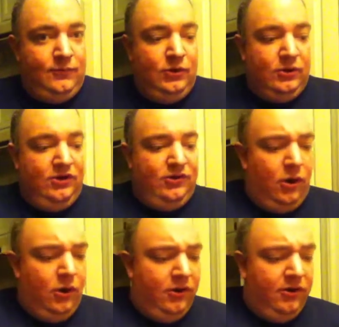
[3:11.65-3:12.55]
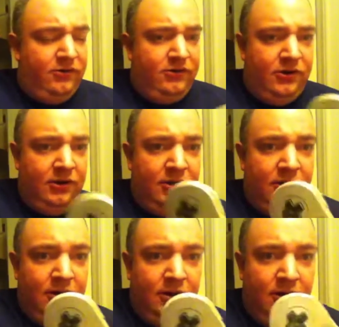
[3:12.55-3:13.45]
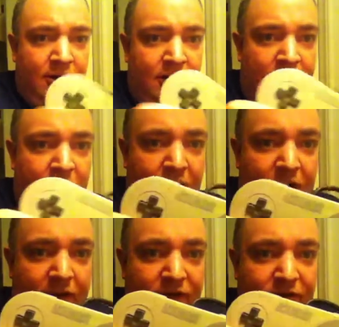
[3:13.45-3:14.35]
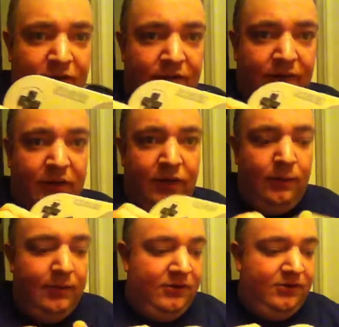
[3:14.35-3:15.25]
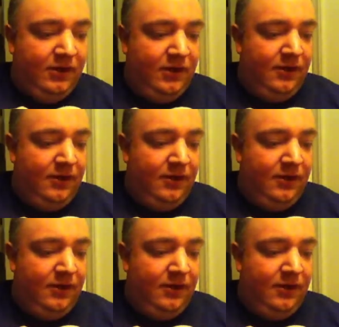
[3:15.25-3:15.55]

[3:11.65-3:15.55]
2 controllers. They're a little bit.